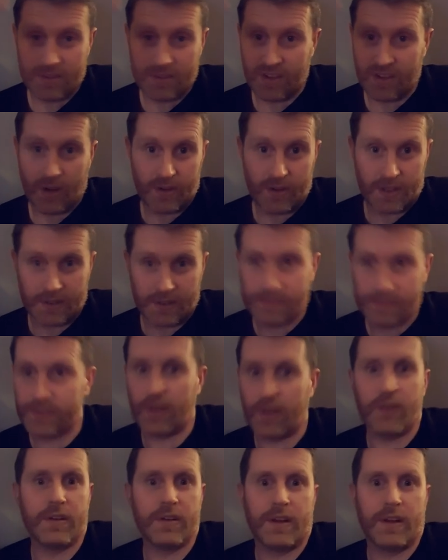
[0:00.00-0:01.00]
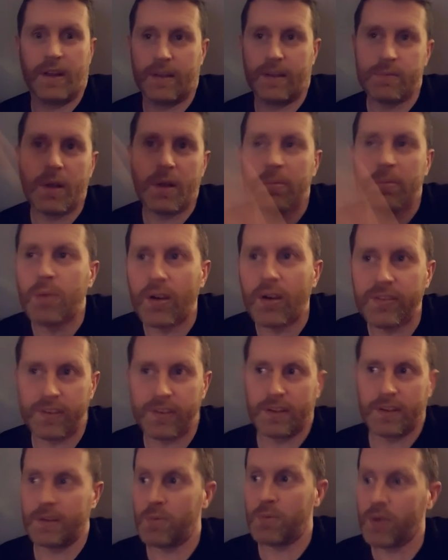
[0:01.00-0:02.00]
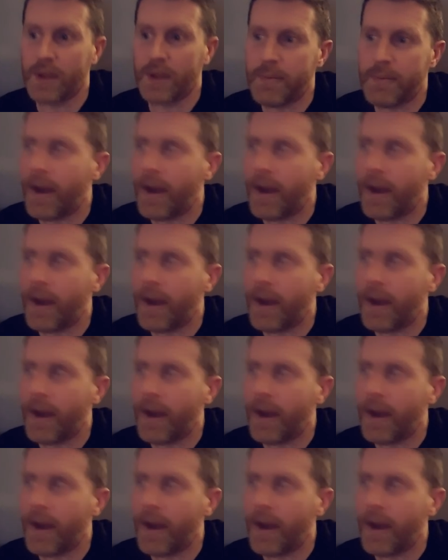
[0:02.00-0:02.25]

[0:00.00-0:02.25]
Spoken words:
Sorry, I'm not perfect. I'm only a